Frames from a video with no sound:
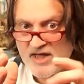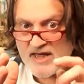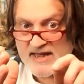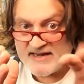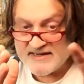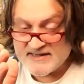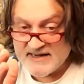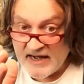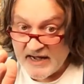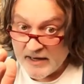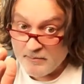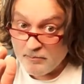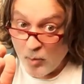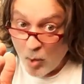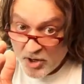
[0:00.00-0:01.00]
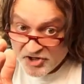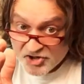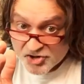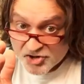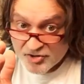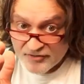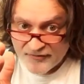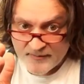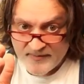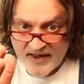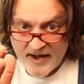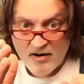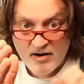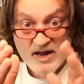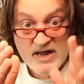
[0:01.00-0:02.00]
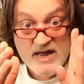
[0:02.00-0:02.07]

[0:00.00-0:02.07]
is getting moisture from the air,